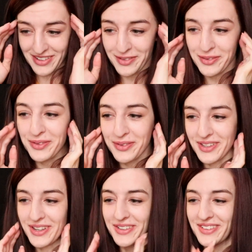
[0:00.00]
Oh
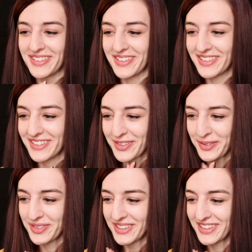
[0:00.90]
no, this is
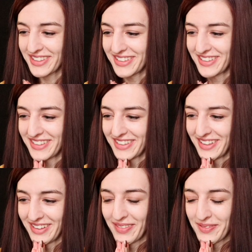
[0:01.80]
causing
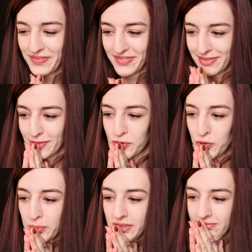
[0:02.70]

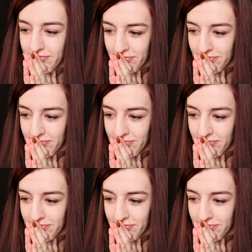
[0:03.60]
trauma.